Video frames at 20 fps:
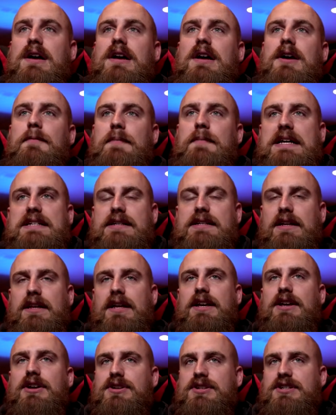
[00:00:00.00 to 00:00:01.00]

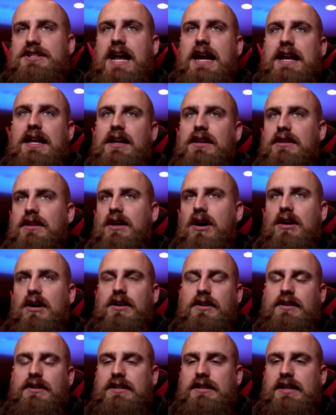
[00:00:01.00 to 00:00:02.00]
basically you're setting a
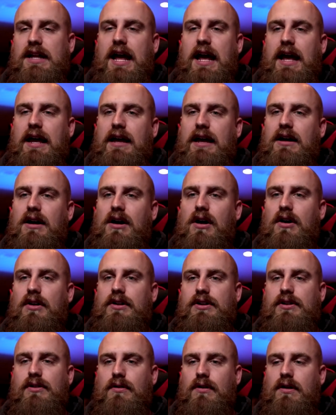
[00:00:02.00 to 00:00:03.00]
longer delay
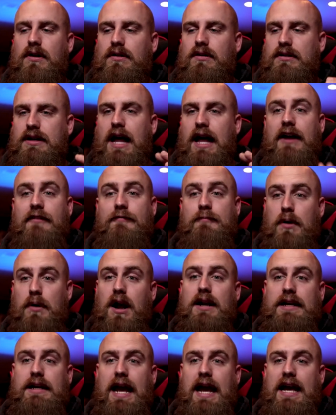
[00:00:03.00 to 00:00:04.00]
on your live
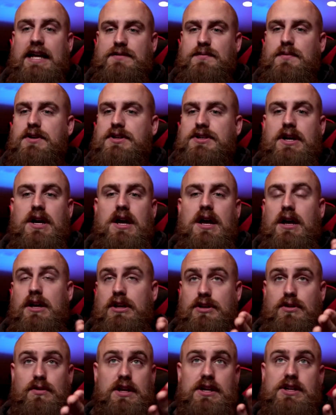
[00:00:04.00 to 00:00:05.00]
broadcast, which
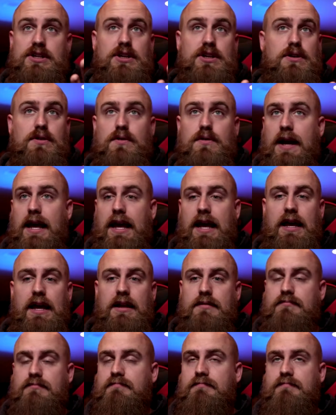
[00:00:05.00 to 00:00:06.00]
you can do
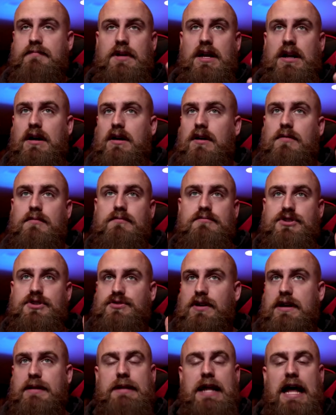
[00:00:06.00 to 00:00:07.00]
in, you know,
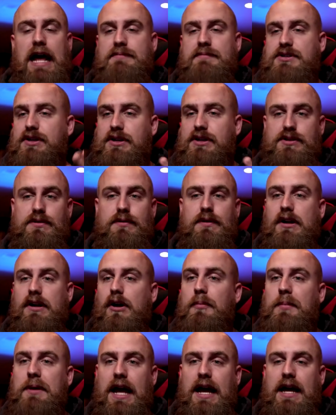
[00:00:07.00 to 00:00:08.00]
Streamlabs, you can do it in
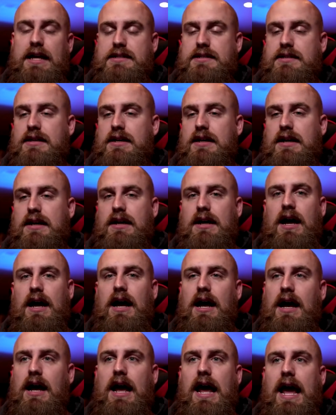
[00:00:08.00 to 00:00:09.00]
OBS.
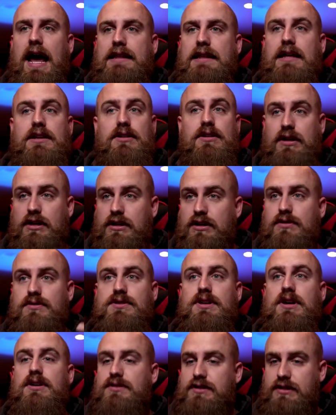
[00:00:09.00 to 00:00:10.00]
Uh, and then you can use
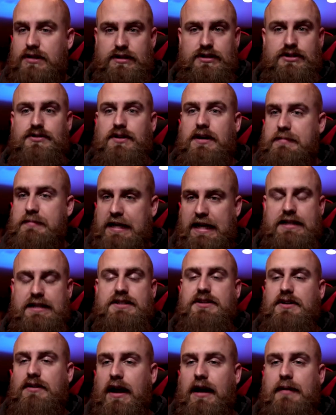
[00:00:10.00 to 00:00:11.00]
those to stream to
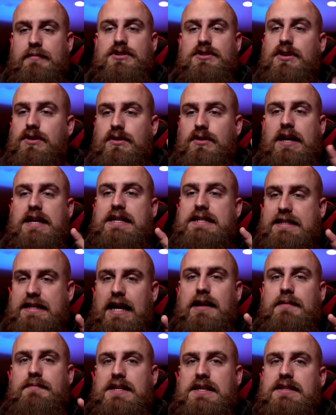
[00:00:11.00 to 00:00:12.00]
Instagram. So you can
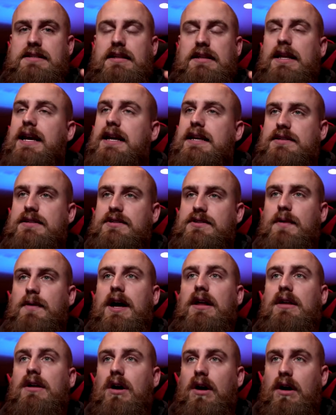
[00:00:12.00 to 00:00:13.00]
set up these delays as
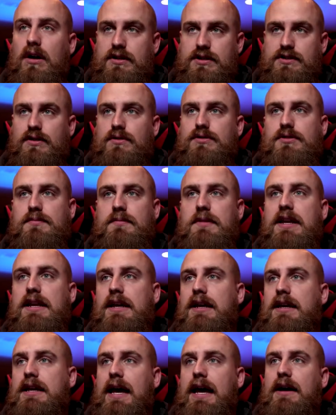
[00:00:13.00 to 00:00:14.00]
well on social
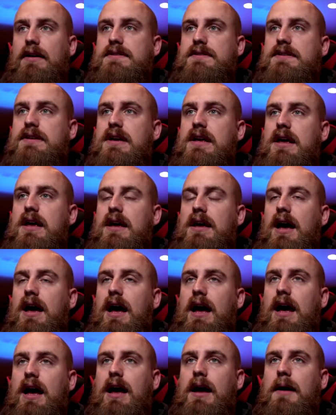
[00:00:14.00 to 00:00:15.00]
media accounts.
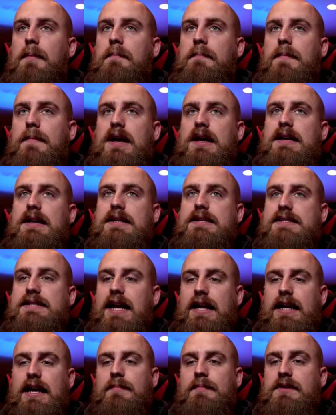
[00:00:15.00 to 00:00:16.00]
Um,
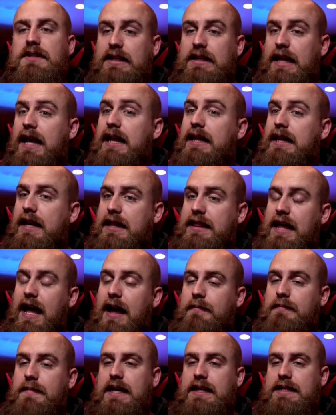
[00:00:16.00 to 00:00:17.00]
setting up a delay like
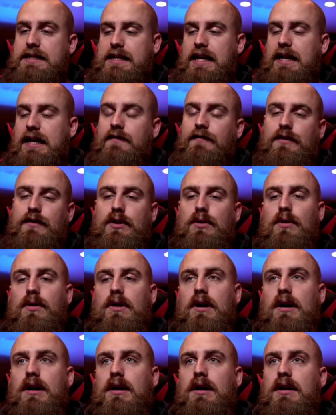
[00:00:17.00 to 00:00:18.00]
that means that if
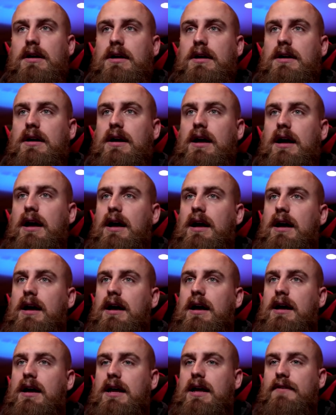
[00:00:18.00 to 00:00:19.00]
your
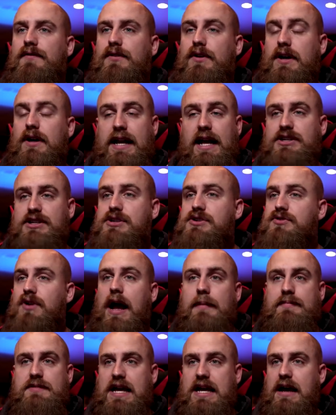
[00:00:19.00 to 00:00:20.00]
uh, if your connection
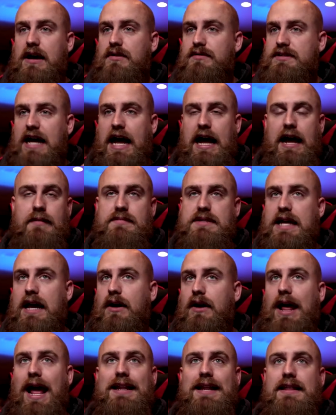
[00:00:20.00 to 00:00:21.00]
drops out, times
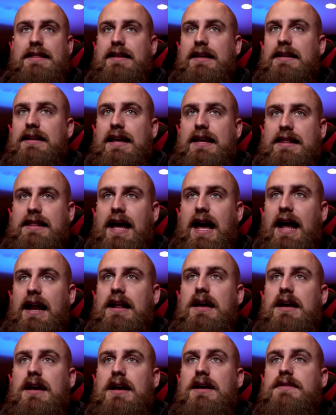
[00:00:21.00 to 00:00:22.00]
out, anything like
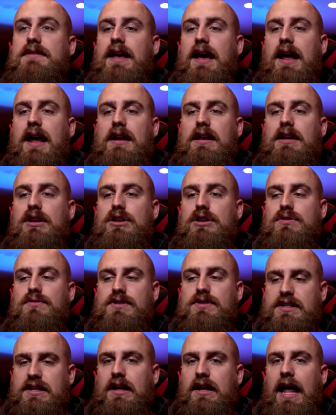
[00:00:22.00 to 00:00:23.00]
that, then you
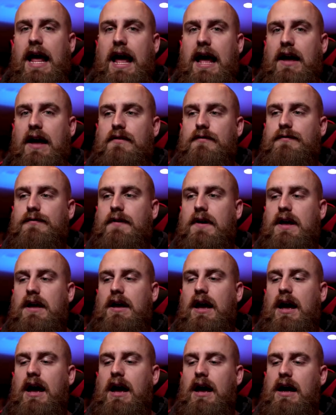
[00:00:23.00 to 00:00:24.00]
still have
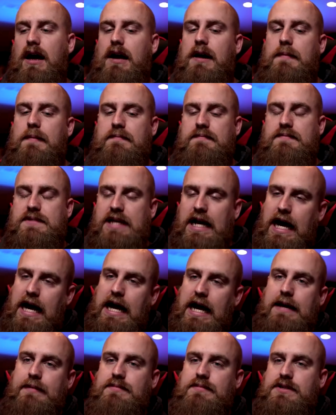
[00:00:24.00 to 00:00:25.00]
um,
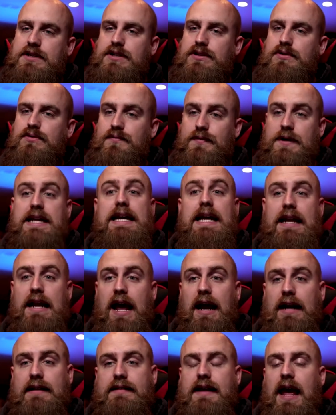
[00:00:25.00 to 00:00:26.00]
time to
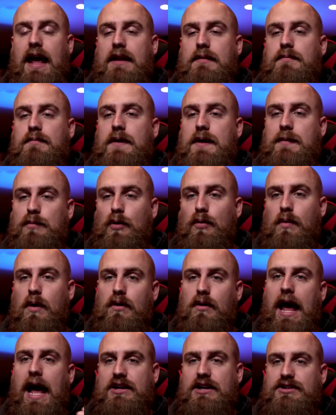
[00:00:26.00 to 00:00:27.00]
reconnect, and people
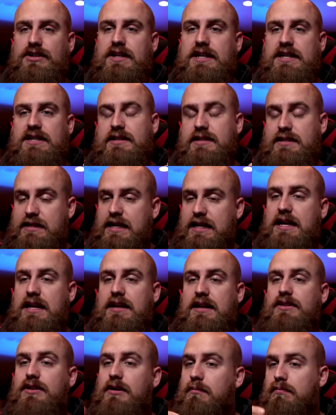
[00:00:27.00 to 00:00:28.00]
won't actually
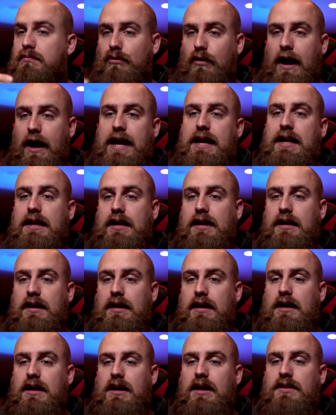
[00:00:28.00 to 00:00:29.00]
see the break.
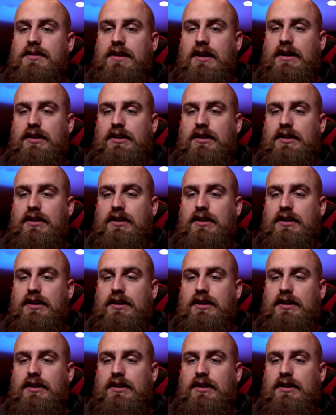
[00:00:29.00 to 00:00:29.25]
They'll